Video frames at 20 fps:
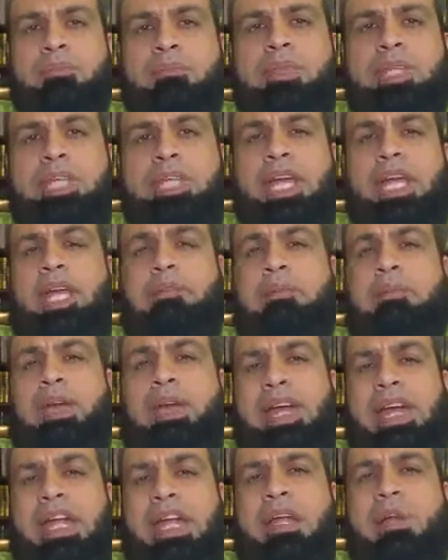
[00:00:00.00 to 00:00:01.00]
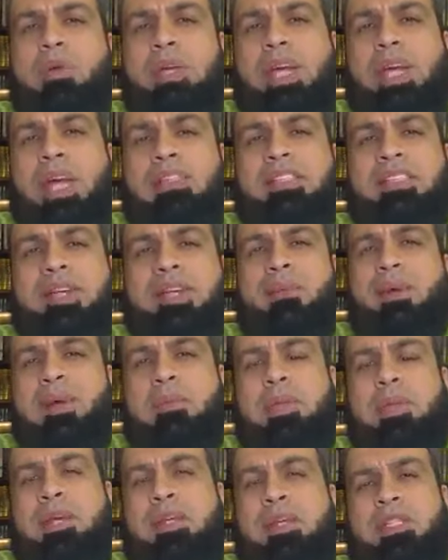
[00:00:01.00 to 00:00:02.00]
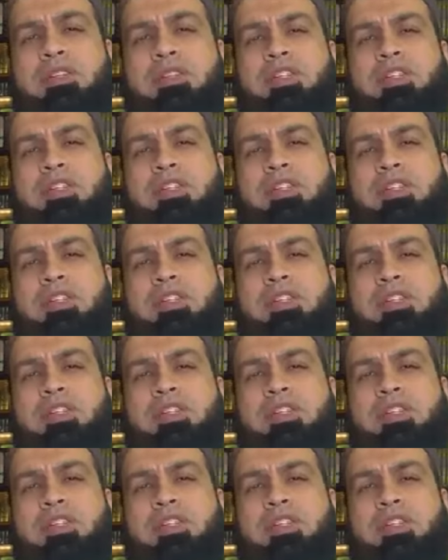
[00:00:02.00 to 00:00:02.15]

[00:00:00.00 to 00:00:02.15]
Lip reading: became angry at someone because